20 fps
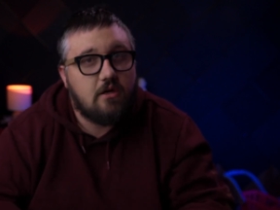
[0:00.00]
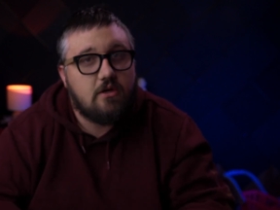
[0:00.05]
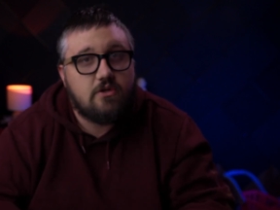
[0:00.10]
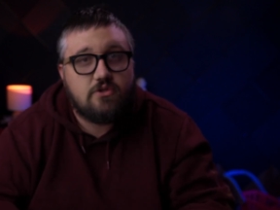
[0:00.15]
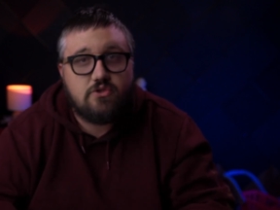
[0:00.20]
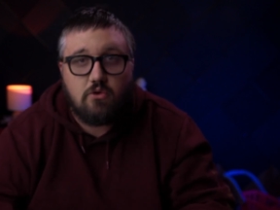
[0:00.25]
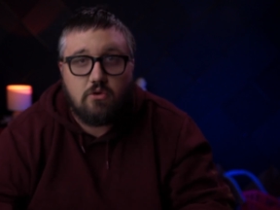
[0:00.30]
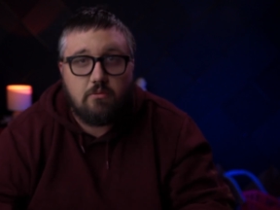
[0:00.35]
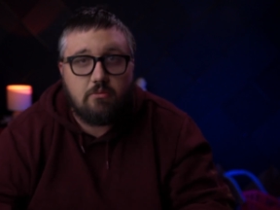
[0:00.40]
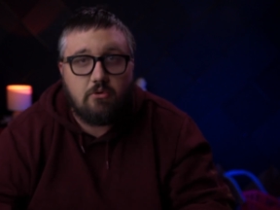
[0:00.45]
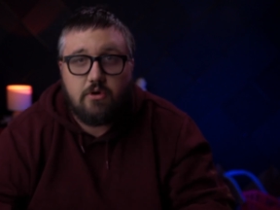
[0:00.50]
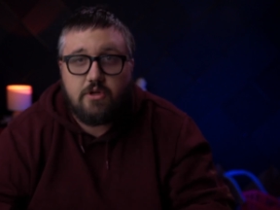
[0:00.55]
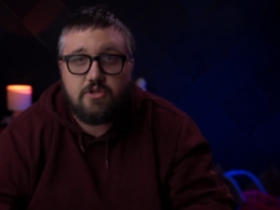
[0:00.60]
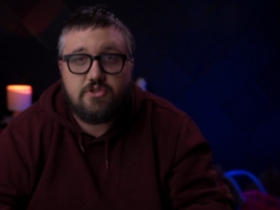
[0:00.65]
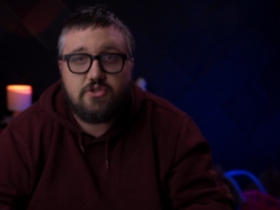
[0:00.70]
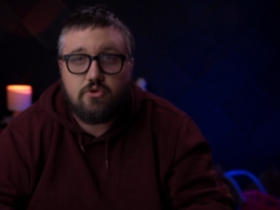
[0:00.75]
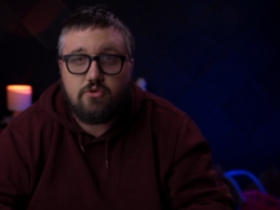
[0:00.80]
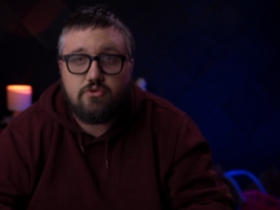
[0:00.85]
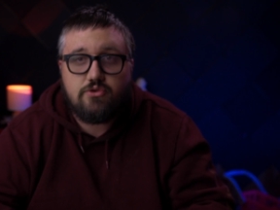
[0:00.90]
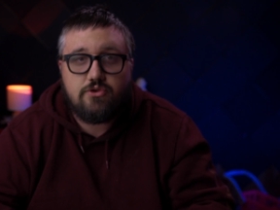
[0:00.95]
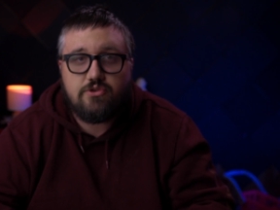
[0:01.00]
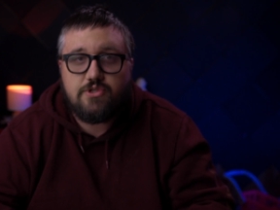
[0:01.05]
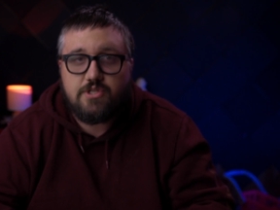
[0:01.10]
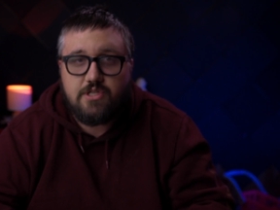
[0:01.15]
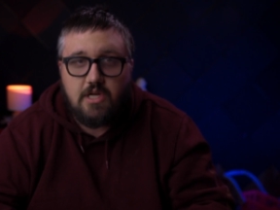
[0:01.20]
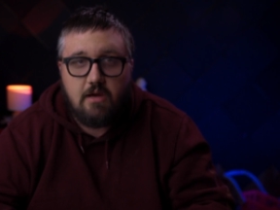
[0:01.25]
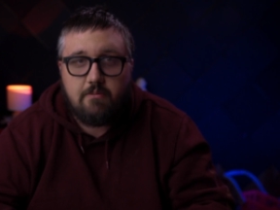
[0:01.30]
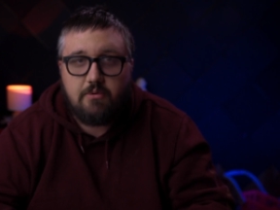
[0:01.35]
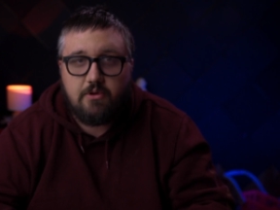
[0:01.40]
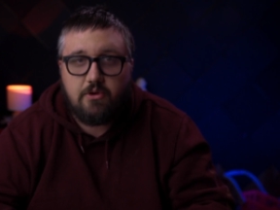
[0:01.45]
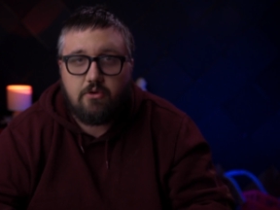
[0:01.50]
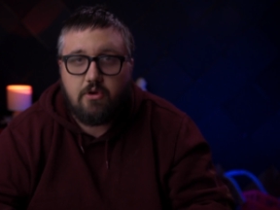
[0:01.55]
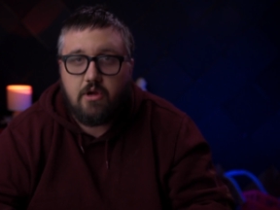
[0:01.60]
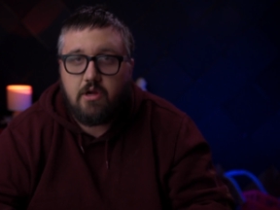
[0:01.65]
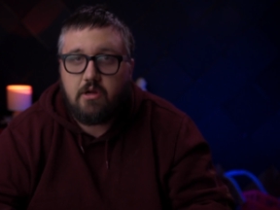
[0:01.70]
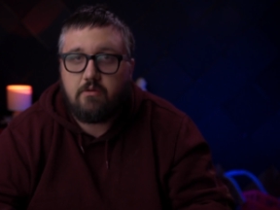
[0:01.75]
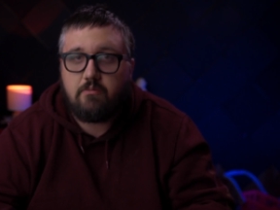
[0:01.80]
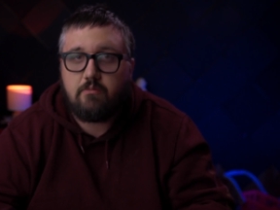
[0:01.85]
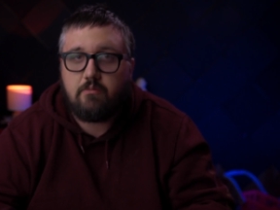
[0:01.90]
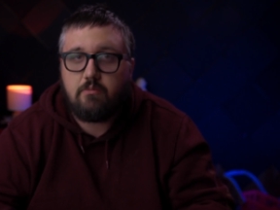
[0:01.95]
Storyboarding is a crucial step in
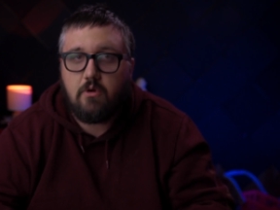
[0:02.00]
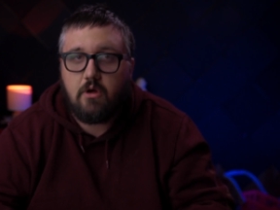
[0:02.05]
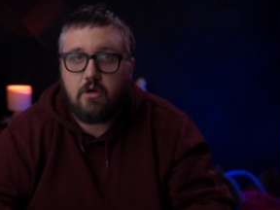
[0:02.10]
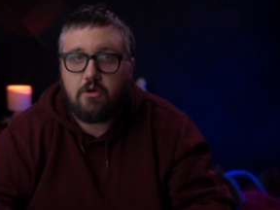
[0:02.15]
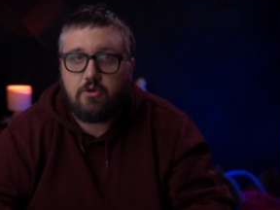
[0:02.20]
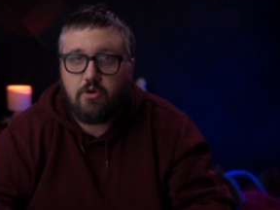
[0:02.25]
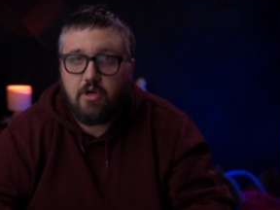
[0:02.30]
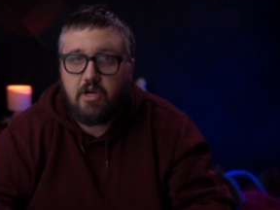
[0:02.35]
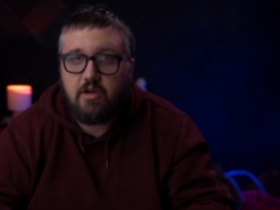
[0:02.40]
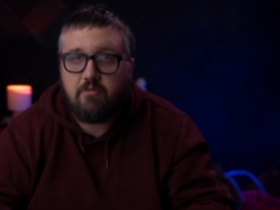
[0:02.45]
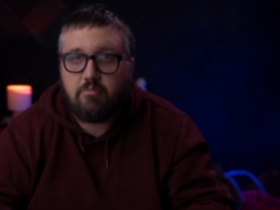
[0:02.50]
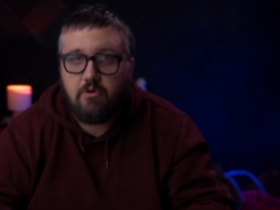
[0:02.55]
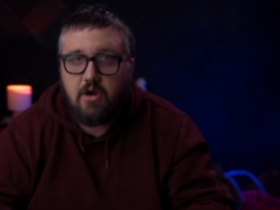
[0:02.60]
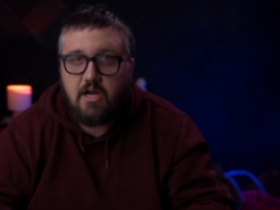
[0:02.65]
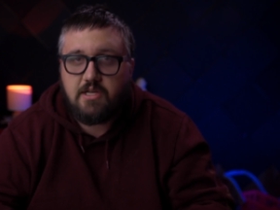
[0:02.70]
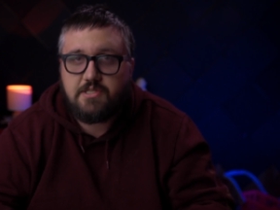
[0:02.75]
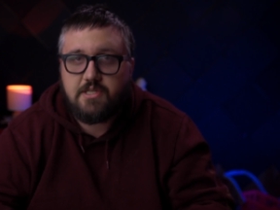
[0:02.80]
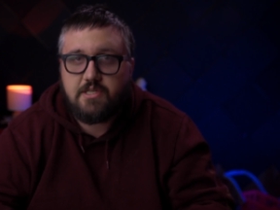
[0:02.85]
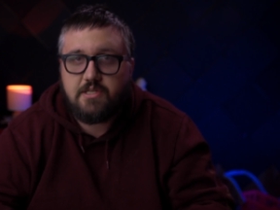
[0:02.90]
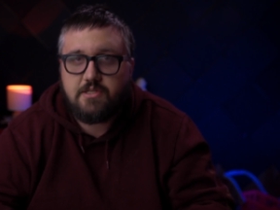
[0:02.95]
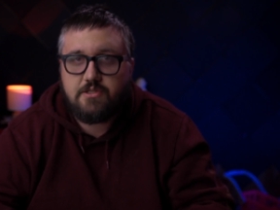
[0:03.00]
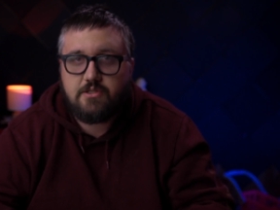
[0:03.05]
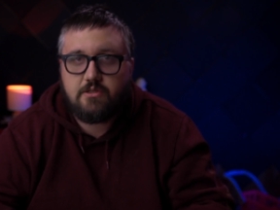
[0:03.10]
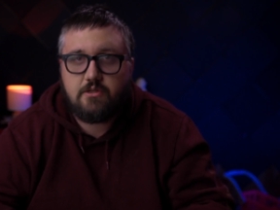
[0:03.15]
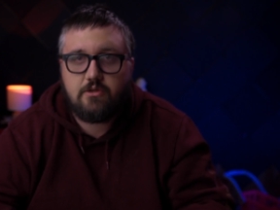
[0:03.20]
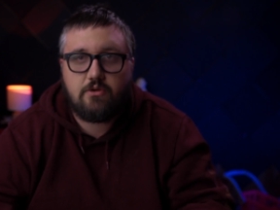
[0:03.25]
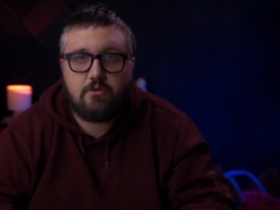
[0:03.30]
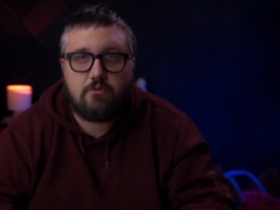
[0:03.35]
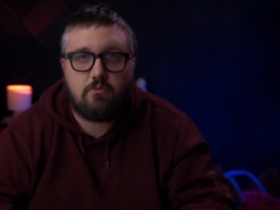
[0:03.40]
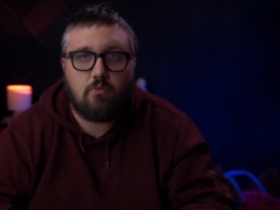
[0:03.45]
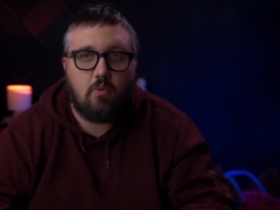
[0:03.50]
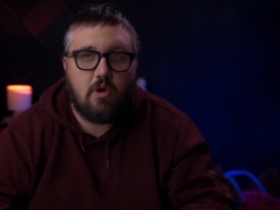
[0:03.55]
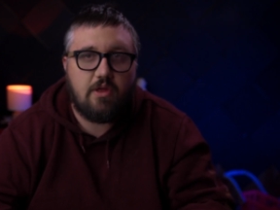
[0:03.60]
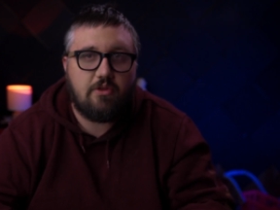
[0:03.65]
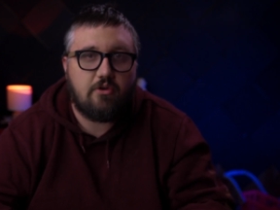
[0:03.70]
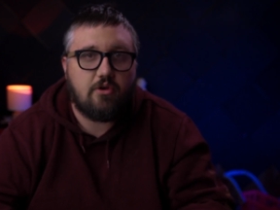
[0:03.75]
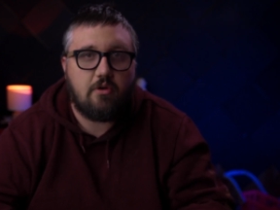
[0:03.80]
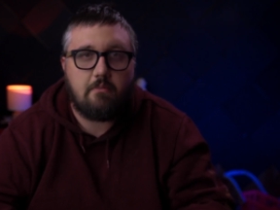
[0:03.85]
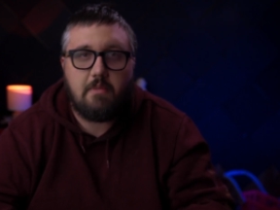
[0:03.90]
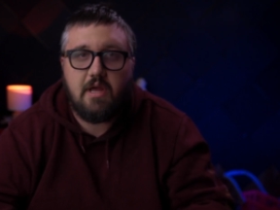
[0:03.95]
creating a creative process,
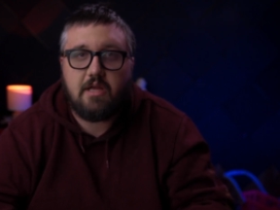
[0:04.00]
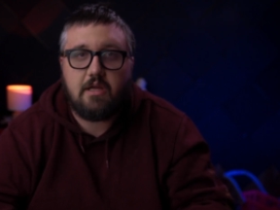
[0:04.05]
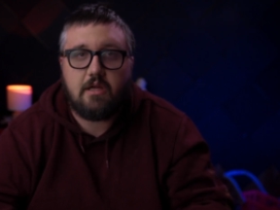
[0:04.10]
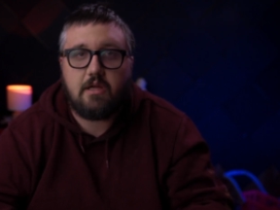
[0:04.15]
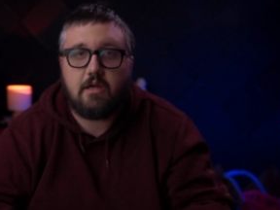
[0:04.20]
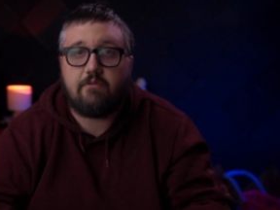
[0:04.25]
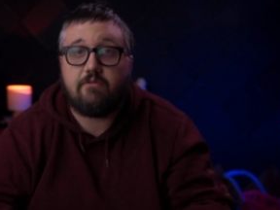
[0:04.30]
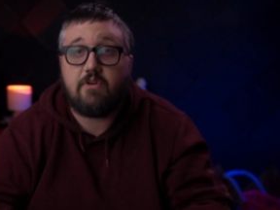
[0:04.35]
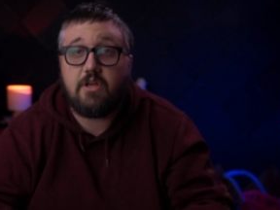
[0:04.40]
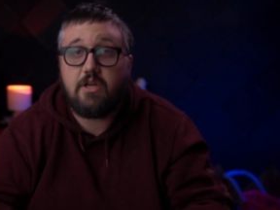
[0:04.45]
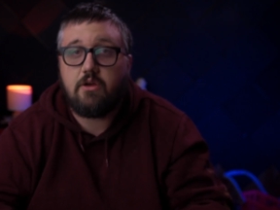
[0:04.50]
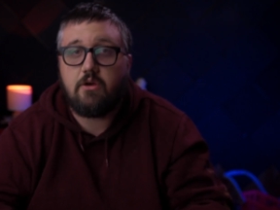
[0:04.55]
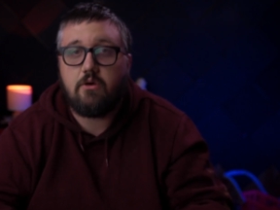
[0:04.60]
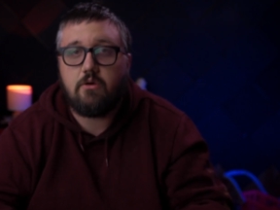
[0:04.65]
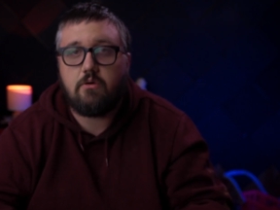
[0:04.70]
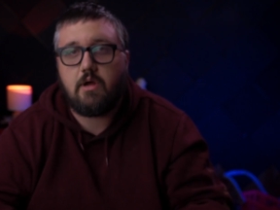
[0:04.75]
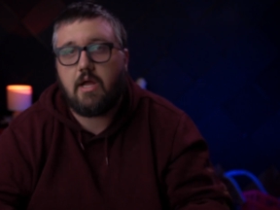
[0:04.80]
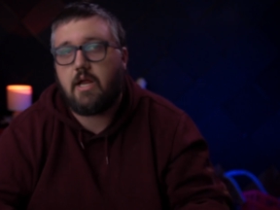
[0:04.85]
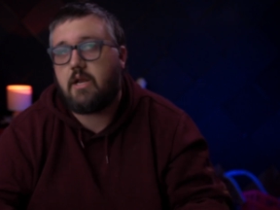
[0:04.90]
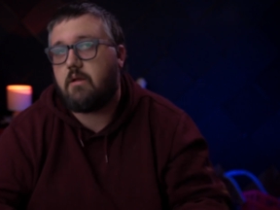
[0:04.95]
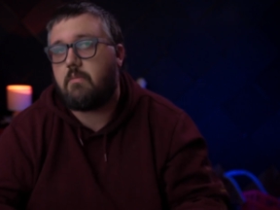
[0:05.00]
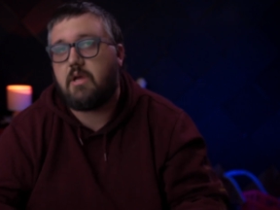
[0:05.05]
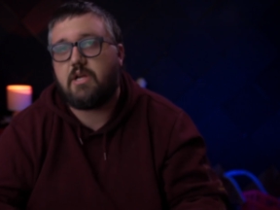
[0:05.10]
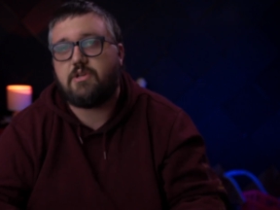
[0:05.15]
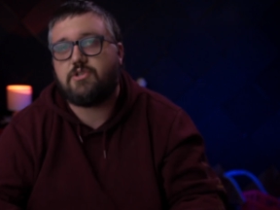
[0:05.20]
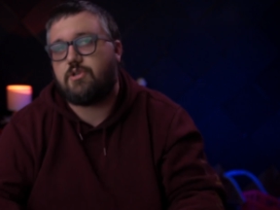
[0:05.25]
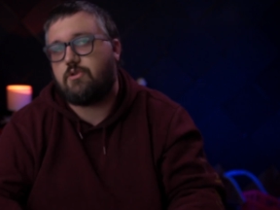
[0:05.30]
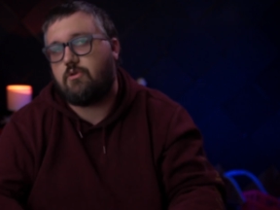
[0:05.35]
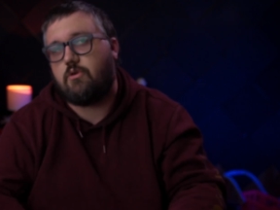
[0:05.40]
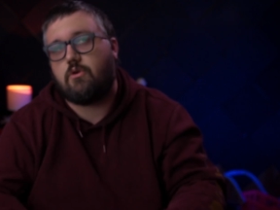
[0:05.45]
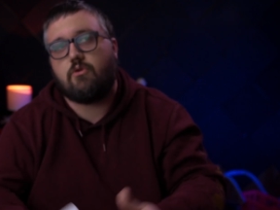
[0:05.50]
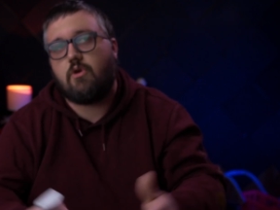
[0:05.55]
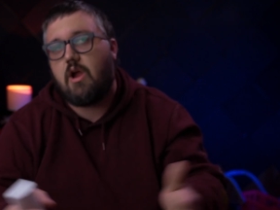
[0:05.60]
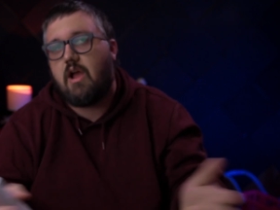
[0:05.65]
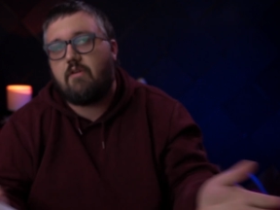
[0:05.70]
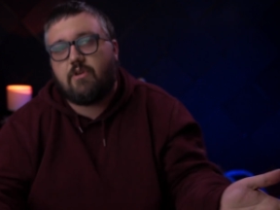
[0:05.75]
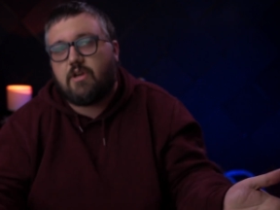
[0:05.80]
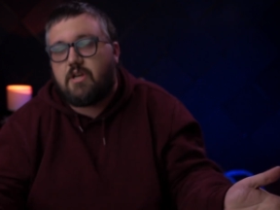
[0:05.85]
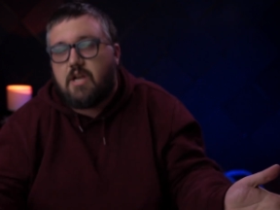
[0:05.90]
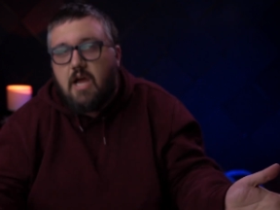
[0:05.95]
whether you're making a video, animation, or a graphic